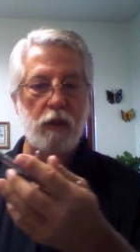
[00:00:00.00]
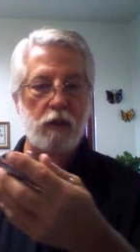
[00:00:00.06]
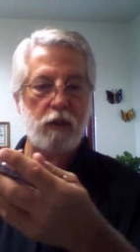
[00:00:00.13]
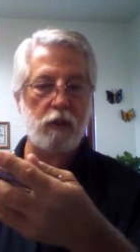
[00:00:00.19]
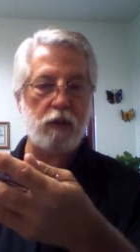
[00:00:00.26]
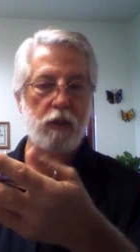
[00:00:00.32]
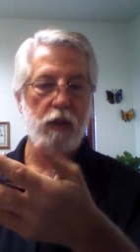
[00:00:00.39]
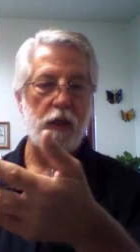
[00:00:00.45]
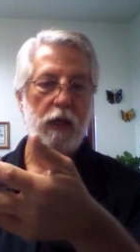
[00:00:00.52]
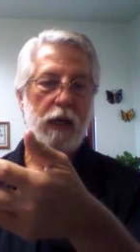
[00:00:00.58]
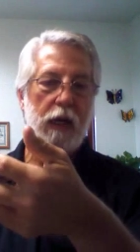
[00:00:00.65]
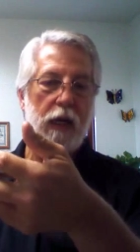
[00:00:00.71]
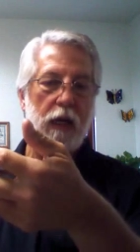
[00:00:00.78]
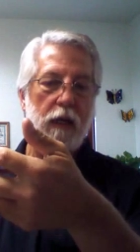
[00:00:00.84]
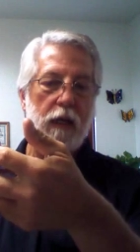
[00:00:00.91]
This is a
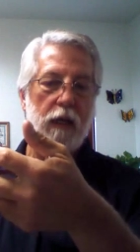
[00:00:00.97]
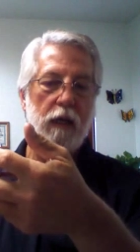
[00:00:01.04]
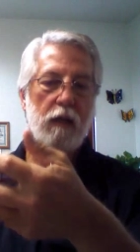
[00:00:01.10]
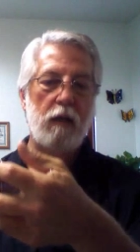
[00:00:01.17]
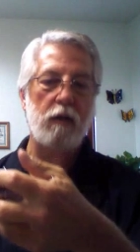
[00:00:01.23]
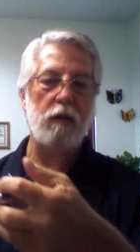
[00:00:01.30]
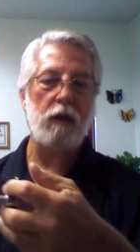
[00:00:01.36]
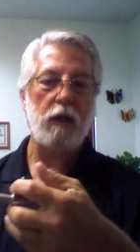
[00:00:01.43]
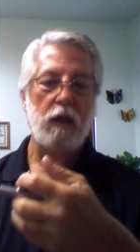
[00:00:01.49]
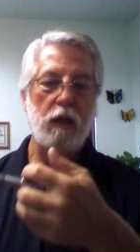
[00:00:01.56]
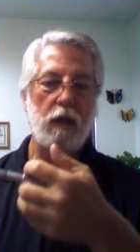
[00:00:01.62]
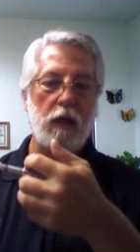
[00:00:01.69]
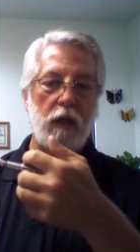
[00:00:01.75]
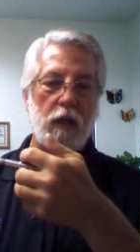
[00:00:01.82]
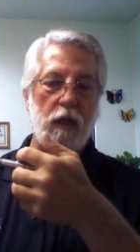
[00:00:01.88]
handheld
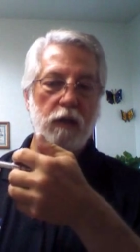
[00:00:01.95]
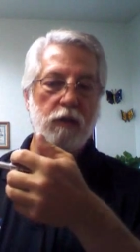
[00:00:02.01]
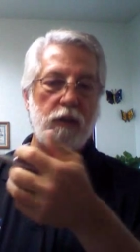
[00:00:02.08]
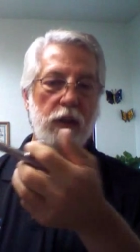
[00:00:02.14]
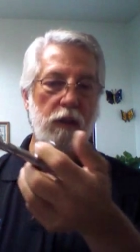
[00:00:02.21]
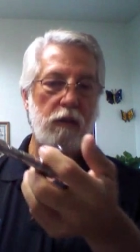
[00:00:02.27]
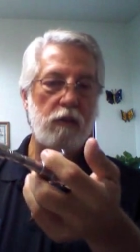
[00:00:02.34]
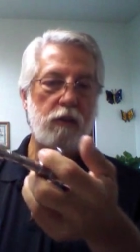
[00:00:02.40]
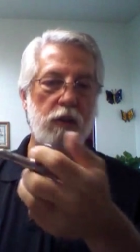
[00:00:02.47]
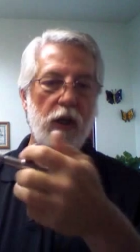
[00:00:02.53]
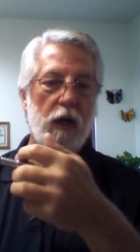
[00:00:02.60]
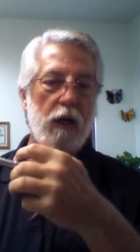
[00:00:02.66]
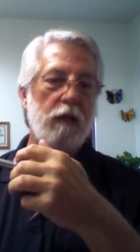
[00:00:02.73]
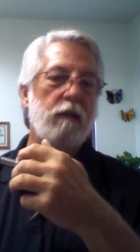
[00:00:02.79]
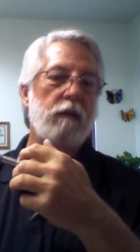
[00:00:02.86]
uh, single
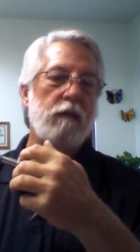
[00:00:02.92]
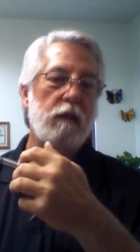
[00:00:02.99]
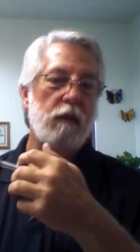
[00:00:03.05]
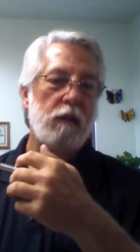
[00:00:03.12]
shot